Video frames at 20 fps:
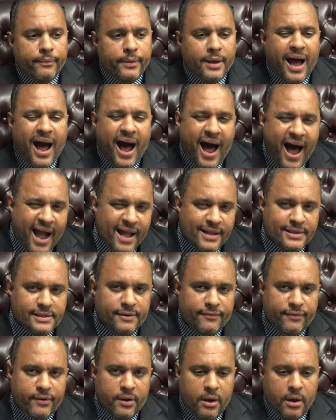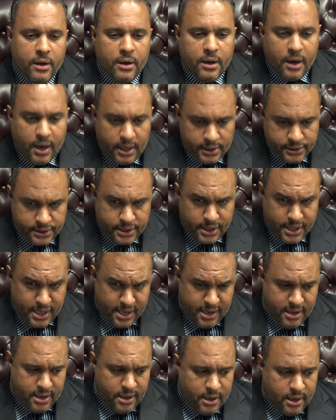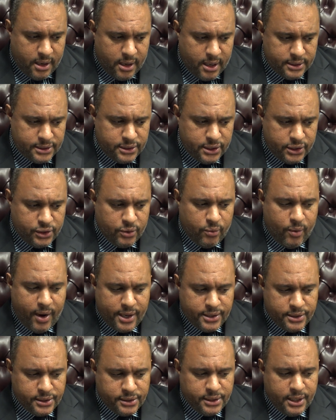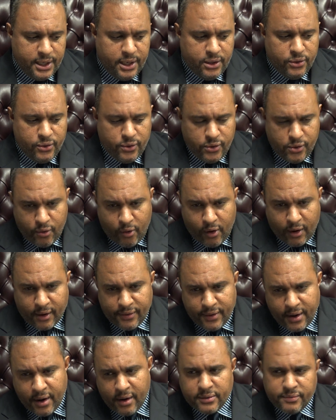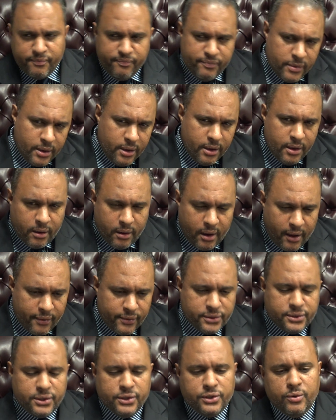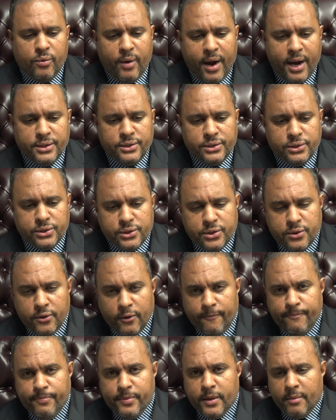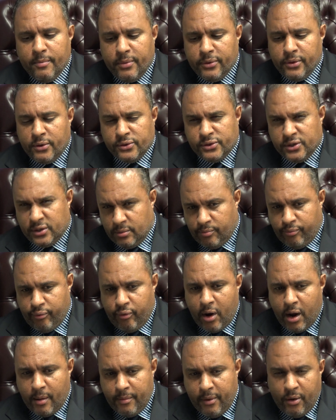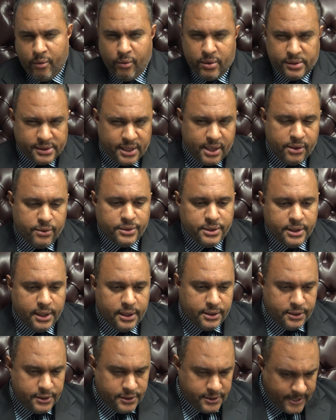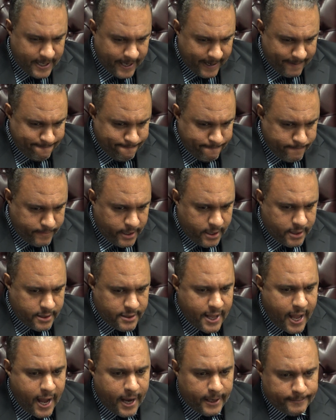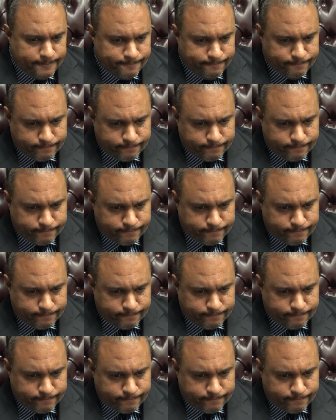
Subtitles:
kinds of custody situations in New York. And there are other situations too, but those are the primary ones that you tend to see. Now,